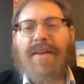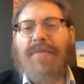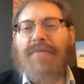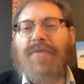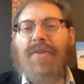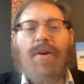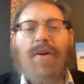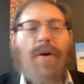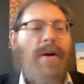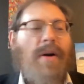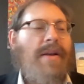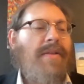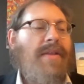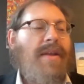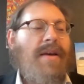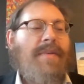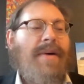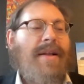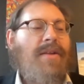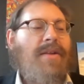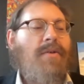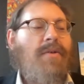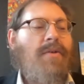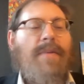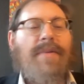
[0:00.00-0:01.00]
If you know anything
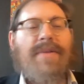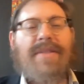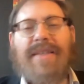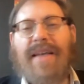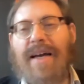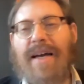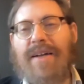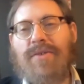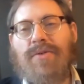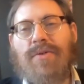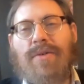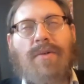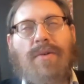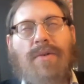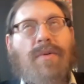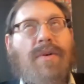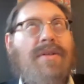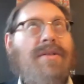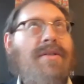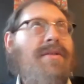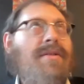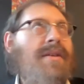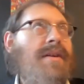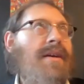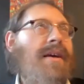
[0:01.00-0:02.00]
about the Rebbe's schedule, it
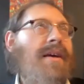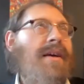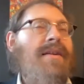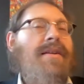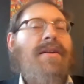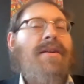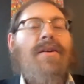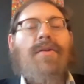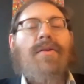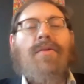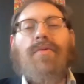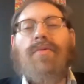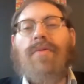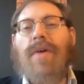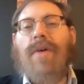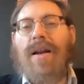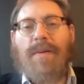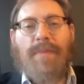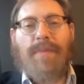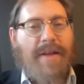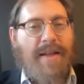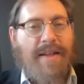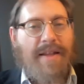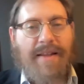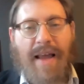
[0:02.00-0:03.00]
was
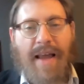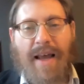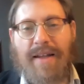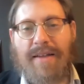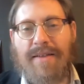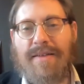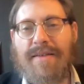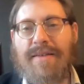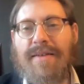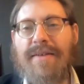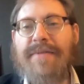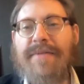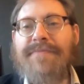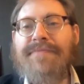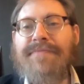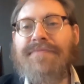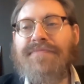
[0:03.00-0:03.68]
incredibly intense.